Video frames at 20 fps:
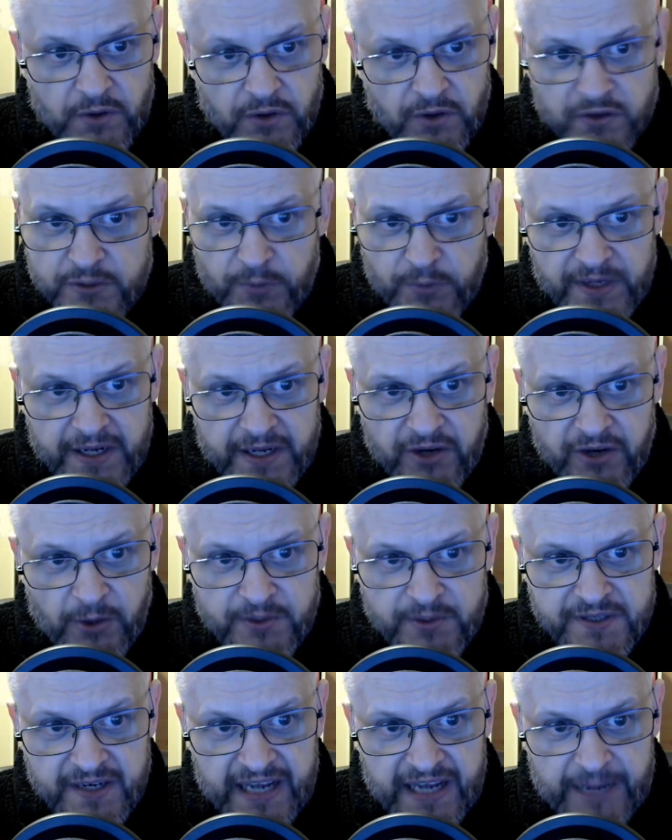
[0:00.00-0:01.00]
Because we don't know
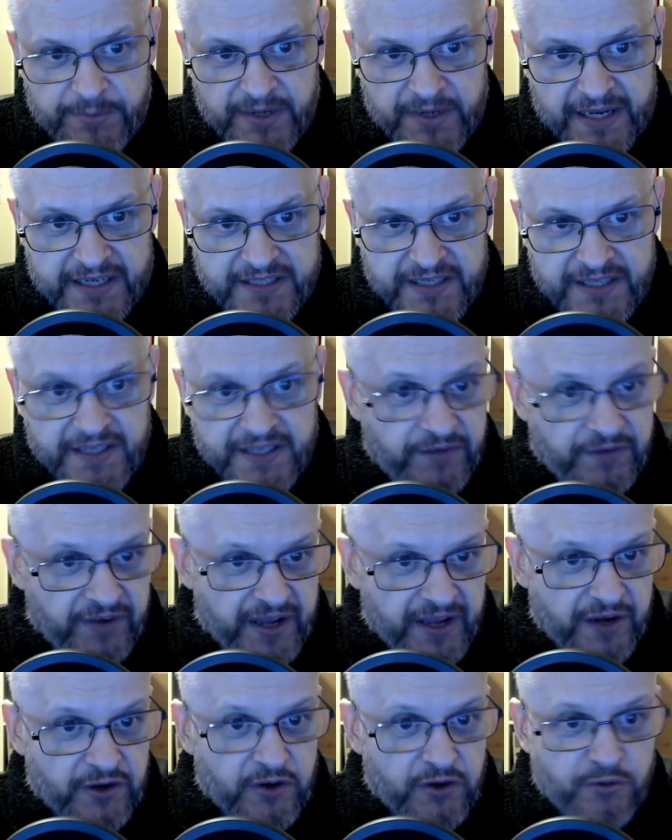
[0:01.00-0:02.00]
what's going to happen next year. Don't
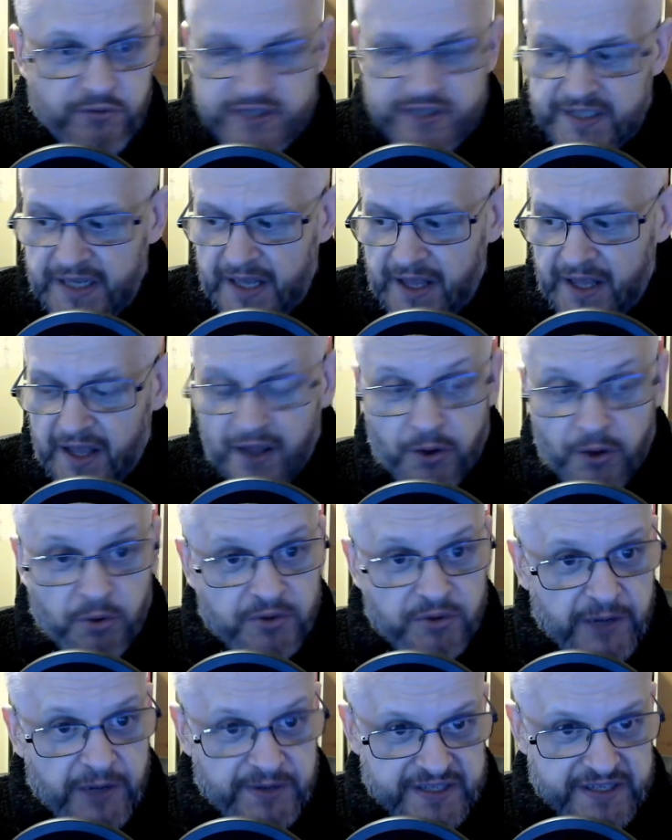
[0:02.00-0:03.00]
forget, of course,
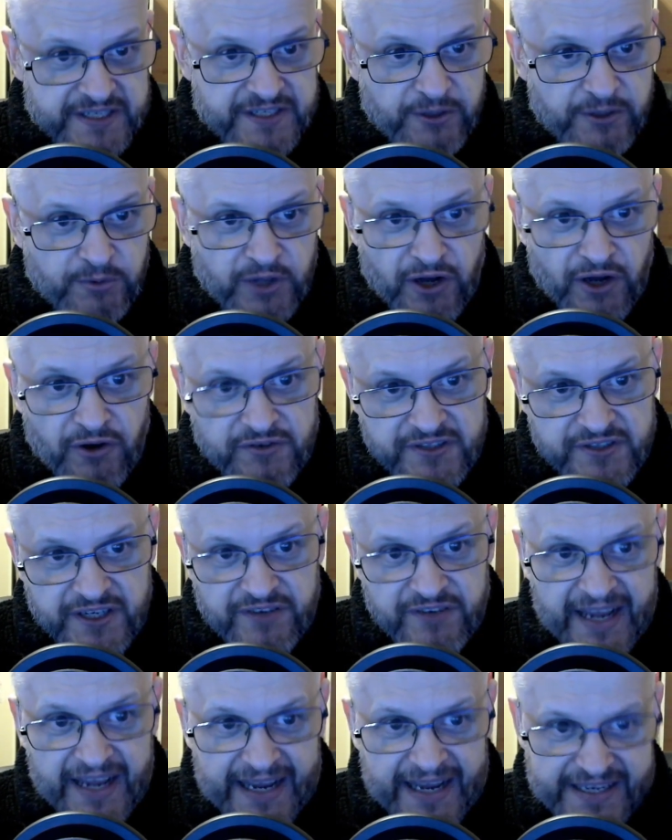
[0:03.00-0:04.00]
although it's still the
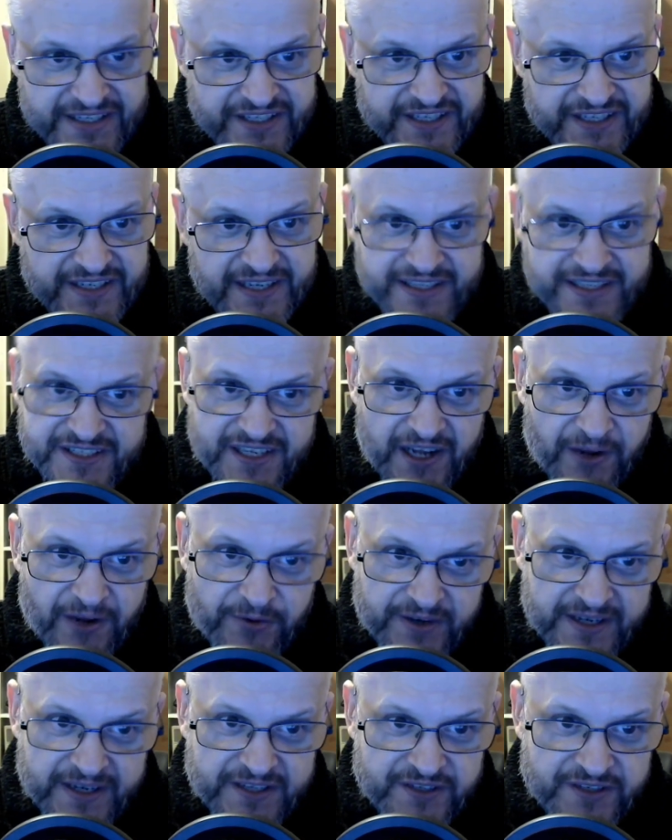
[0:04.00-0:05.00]
Honda engine, it's
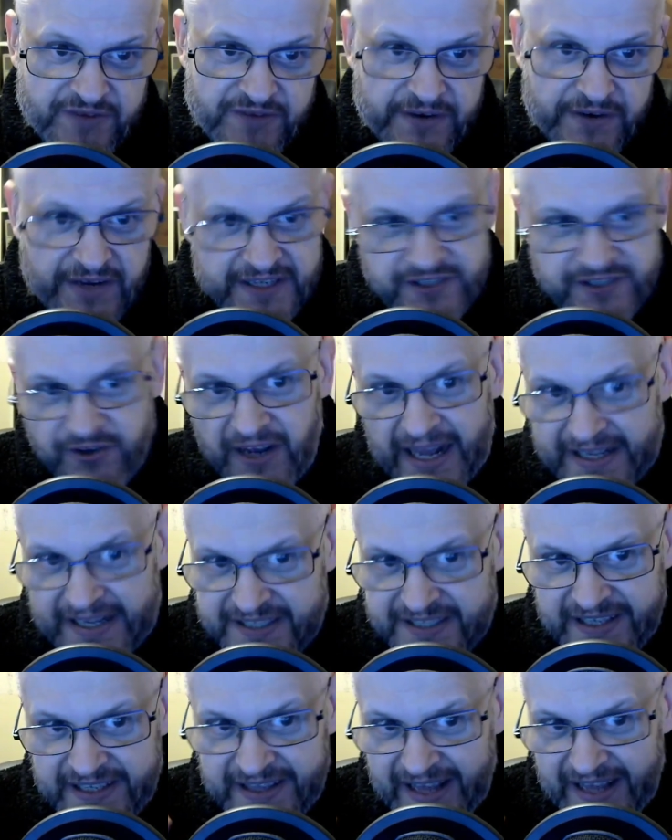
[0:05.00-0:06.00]
only it's not
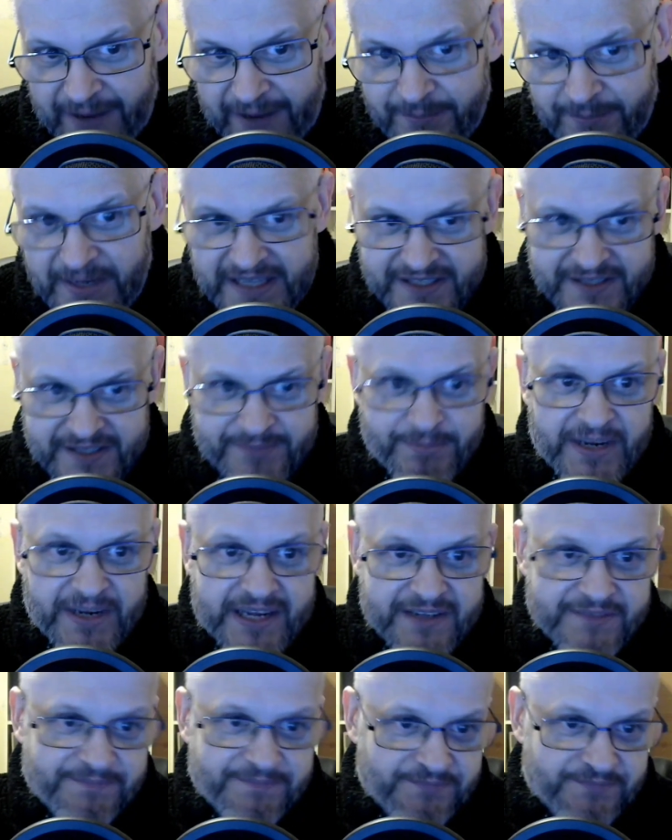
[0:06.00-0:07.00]
actually them. It's
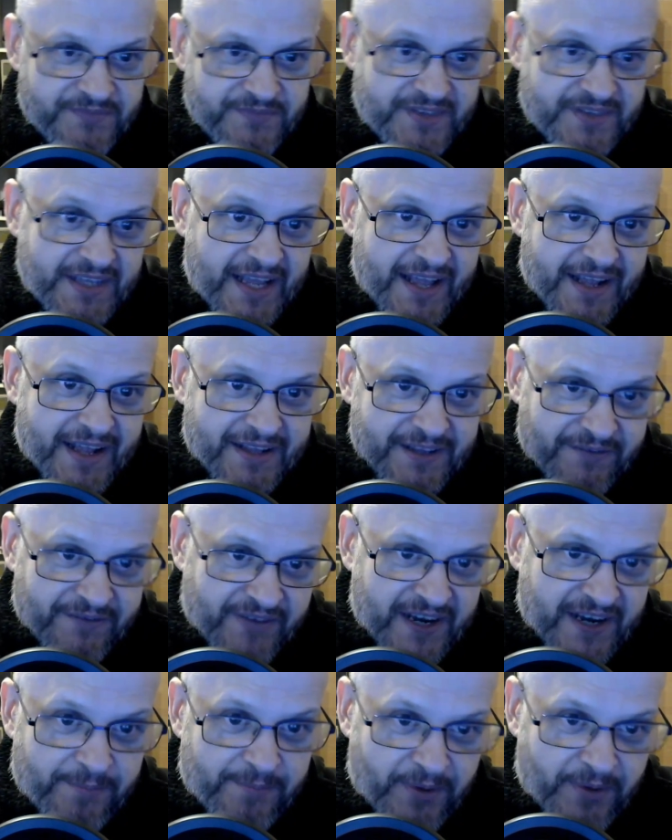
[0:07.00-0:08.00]
being
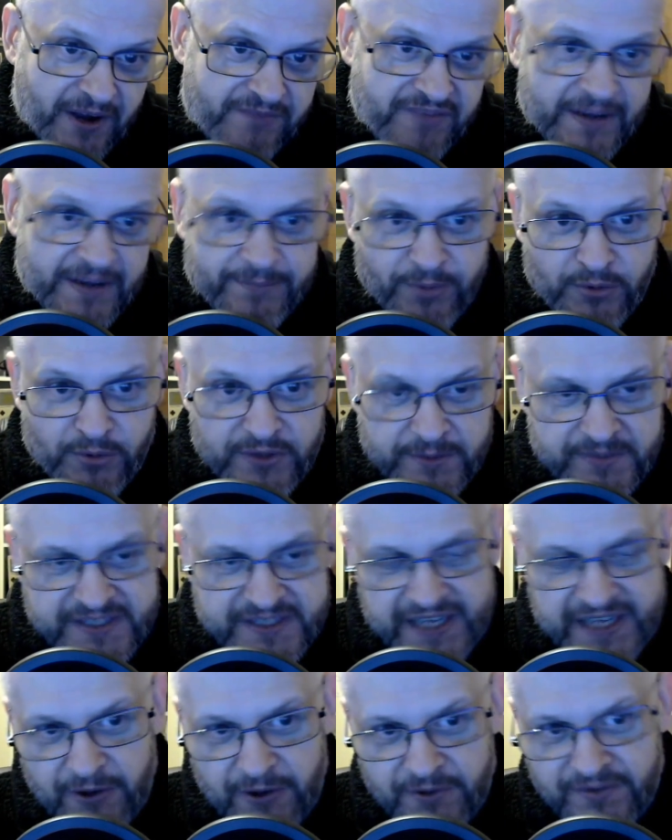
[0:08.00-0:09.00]
developed by Red Bull
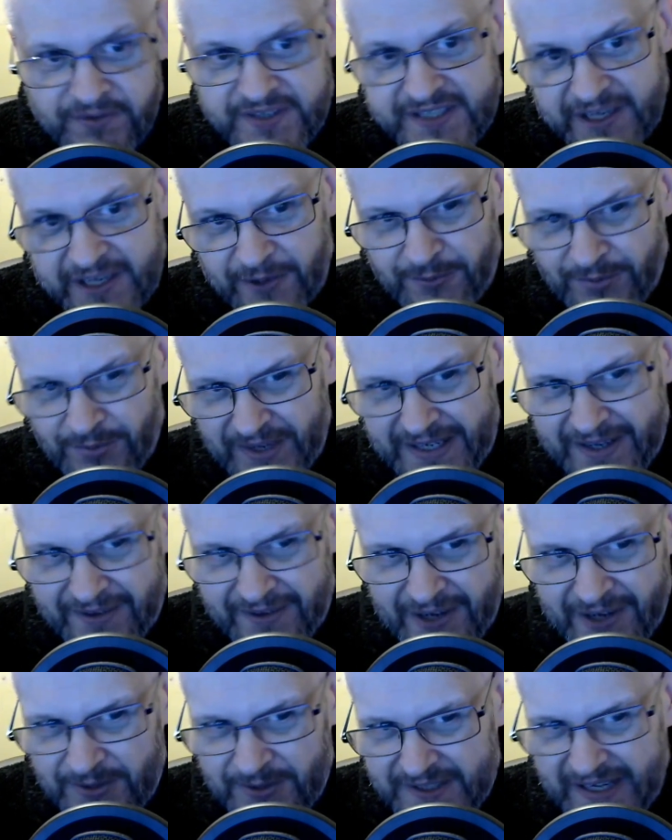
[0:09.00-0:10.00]
themselves. So we
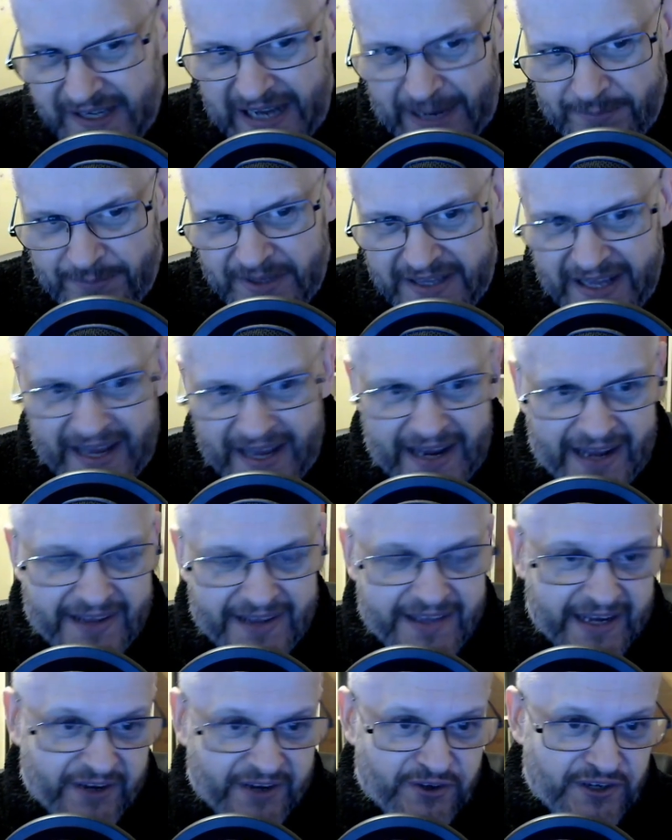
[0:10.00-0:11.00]
don't know what's going to happen there.
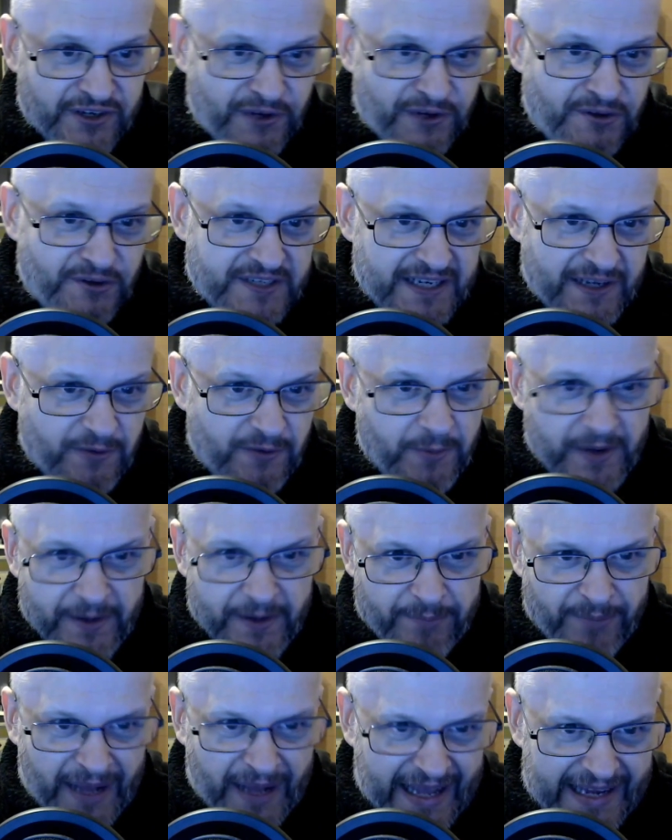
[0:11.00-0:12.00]
They could lose a little bit
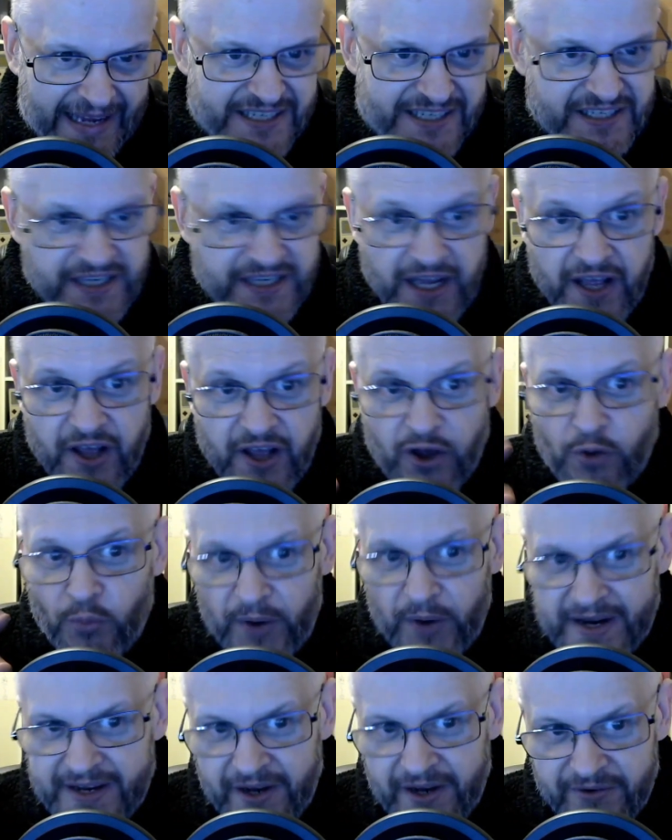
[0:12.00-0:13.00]
of pace.
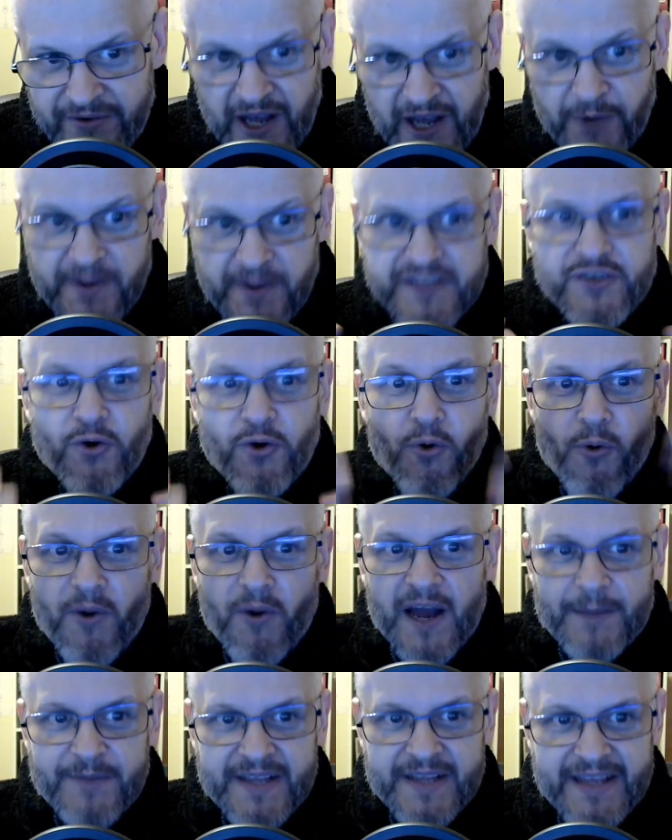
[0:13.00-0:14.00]
We don't know. It's
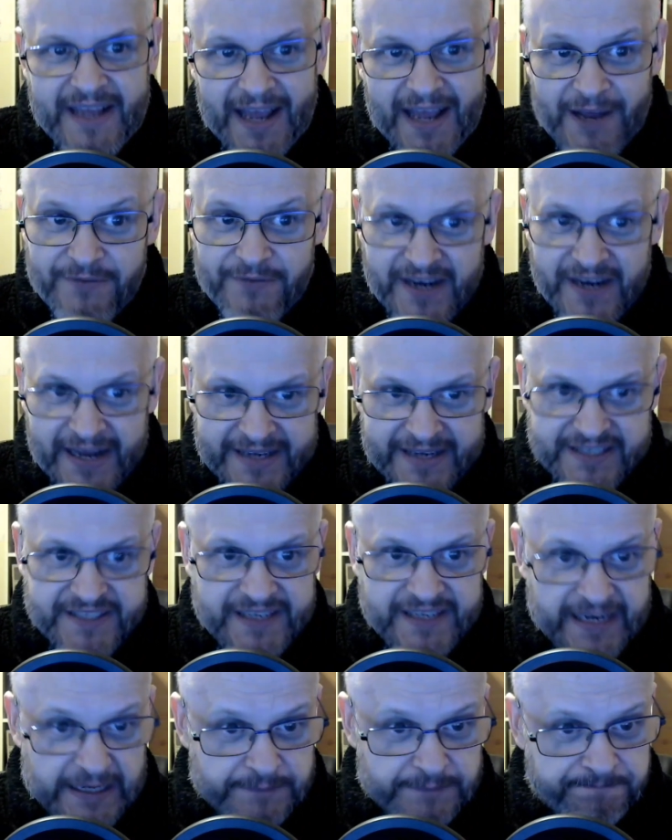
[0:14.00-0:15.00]
all up in the air for next
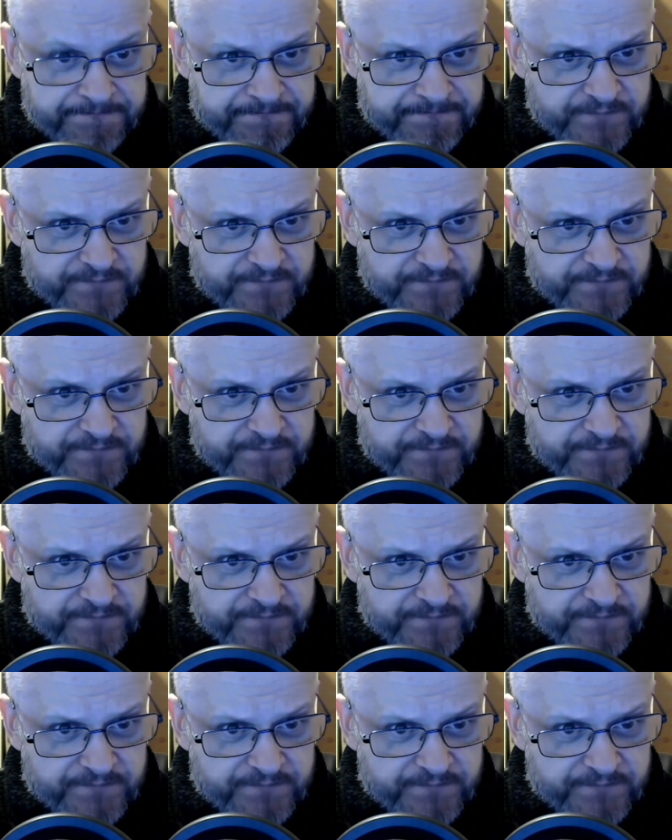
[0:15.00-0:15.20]
year.